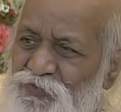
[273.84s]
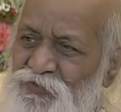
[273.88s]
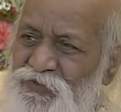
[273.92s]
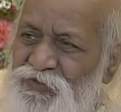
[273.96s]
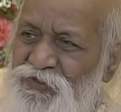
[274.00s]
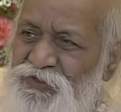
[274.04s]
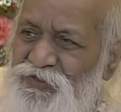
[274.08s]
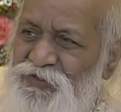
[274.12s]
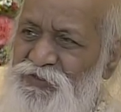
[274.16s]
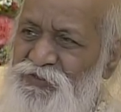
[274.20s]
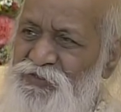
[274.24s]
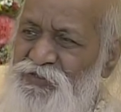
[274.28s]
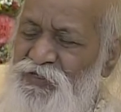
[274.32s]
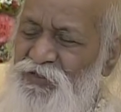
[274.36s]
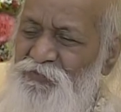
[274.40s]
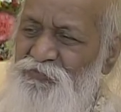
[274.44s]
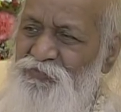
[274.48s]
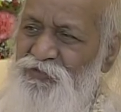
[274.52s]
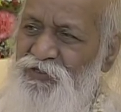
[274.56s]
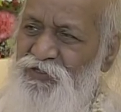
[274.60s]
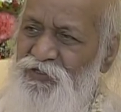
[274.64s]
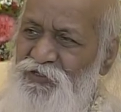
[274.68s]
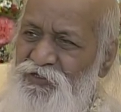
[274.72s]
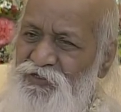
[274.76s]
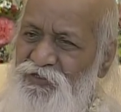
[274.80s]
will
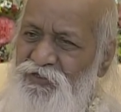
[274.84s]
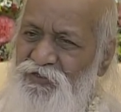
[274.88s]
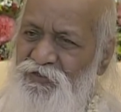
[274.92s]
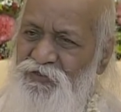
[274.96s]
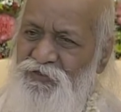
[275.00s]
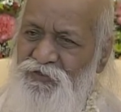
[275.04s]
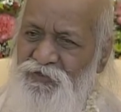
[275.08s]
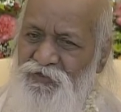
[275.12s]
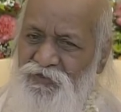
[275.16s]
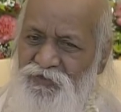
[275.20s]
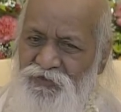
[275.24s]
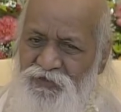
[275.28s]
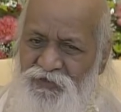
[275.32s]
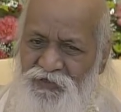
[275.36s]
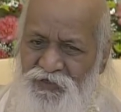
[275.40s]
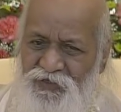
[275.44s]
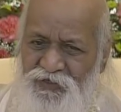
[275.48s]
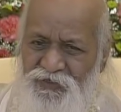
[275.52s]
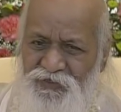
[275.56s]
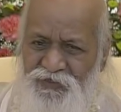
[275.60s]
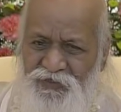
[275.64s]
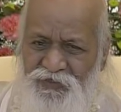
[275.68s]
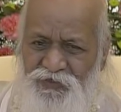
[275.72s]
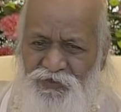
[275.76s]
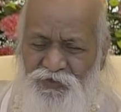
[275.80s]
disappear
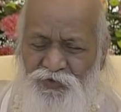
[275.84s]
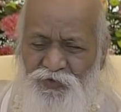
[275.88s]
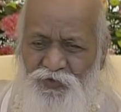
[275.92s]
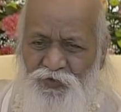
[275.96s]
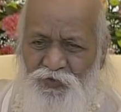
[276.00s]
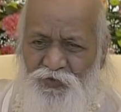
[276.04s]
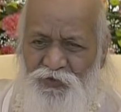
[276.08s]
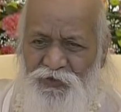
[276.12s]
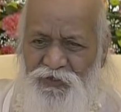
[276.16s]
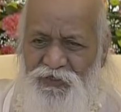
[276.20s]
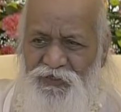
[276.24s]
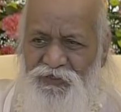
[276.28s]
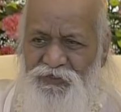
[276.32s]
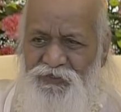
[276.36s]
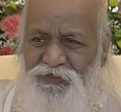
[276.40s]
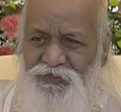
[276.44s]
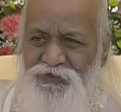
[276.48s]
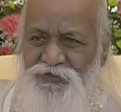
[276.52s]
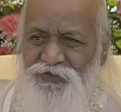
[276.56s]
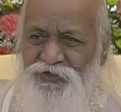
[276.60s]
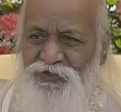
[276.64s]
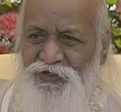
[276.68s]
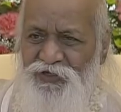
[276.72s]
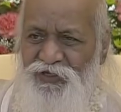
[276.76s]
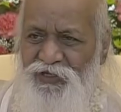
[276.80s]
and a new
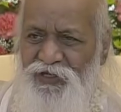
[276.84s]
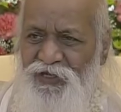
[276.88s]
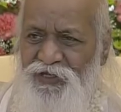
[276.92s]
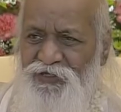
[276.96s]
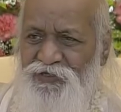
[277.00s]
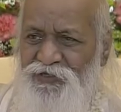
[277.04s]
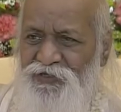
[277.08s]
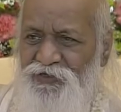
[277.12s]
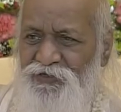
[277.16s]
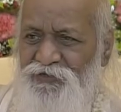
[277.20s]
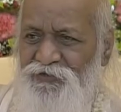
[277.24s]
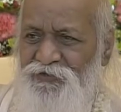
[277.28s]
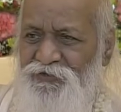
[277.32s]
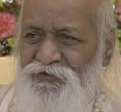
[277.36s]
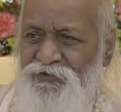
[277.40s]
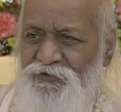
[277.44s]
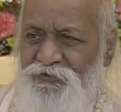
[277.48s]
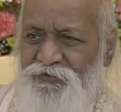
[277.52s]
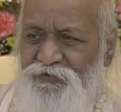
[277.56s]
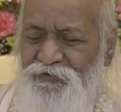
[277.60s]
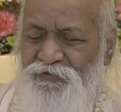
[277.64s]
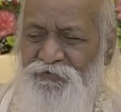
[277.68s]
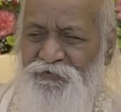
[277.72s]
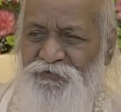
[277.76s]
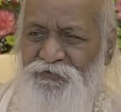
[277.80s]
world created.
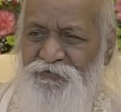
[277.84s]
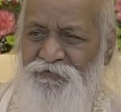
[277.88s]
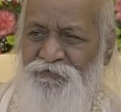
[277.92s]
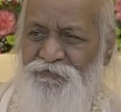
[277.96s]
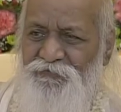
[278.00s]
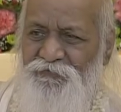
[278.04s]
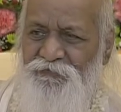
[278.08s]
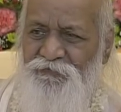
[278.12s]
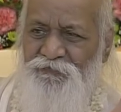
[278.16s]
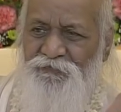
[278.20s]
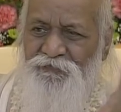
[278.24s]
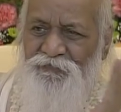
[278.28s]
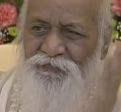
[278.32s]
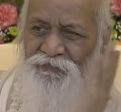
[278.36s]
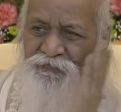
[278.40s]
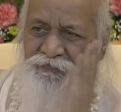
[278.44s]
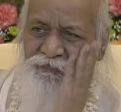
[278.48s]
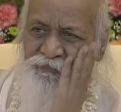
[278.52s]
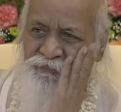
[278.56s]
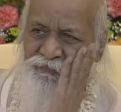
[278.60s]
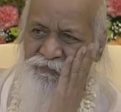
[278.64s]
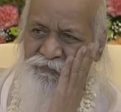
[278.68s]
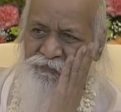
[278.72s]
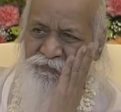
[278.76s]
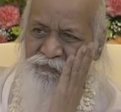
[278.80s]
No?
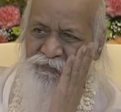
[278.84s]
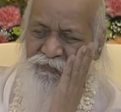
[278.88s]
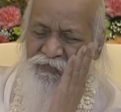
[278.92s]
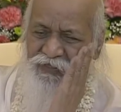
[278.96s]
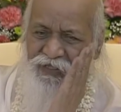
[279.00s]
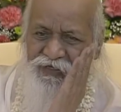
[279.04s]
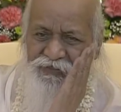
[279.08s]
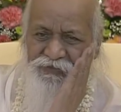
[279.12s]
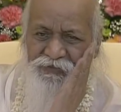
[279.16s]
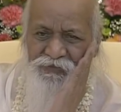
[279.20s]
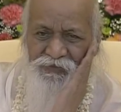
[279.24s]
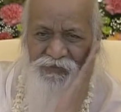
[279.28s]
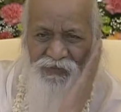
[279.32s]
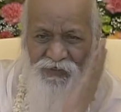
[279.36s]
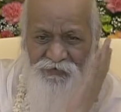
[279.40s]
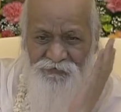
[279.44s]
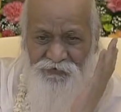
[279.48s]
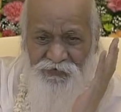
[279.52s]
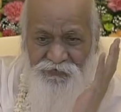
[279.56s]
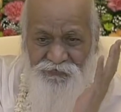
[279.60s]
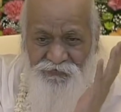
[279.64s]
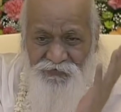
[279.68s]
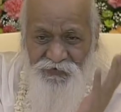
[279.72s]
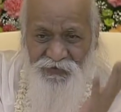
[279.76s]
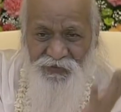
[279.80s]
That is
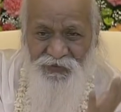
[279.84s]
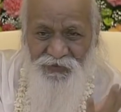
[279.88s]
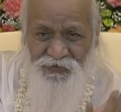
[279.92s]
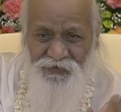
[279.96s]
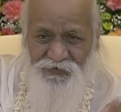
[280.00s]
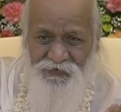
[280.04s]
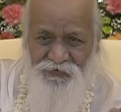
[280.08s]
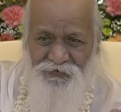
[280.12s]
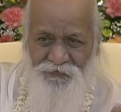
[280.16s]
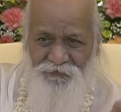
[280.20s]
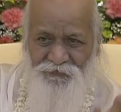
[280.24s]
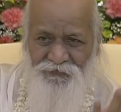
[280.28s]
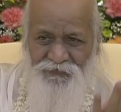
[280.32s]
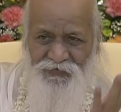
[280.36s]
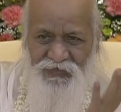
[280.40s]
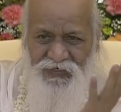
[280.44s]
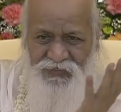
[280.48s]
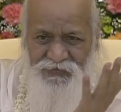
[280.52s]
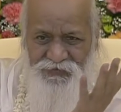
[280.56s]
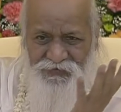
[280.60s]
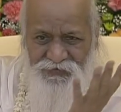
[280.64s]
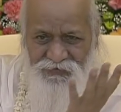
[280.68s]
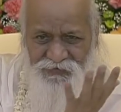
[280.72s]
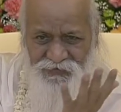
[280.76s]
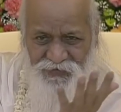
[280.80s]
our field.
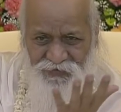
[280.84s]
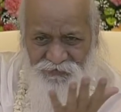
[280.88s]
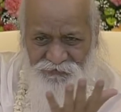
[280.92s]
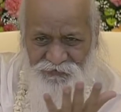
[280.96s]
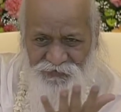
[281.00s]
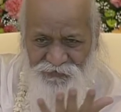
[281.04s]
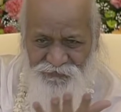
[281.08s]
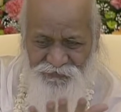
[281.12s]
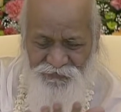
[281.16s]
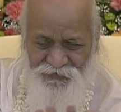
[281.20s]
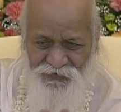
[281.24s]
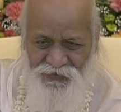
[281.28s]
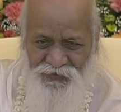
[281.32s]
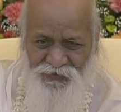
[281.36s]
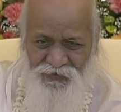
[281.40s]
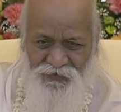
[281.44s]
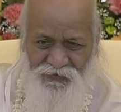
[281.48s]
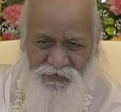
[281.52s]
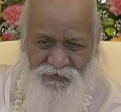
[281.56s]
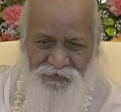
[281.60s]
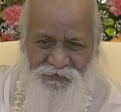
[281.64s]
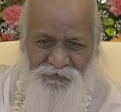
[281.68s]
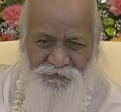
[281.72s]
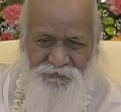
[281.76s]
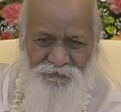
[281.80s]
That is our field.